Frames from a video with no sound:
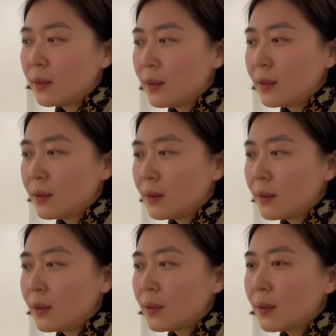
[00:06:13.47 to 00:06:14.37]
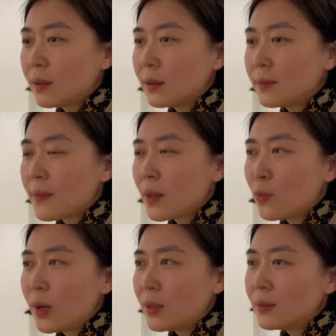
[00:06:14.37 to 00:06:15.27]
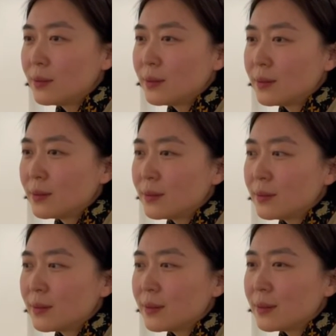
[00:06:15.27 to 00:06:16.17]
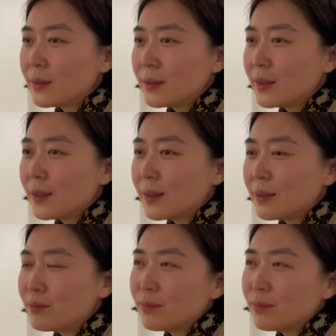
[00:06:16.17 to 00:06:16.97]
Nothing is said.